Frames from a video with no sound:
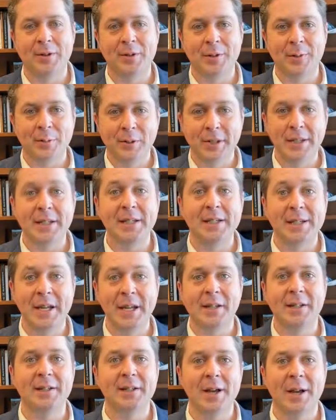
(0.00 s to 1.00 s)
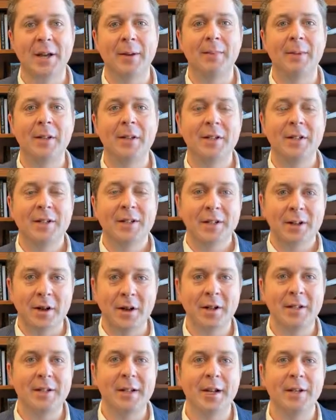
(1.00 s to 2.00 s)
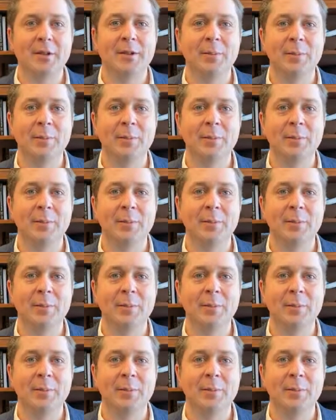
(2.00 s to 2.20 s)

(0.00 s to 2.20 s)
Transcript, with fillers: So please take the time to contact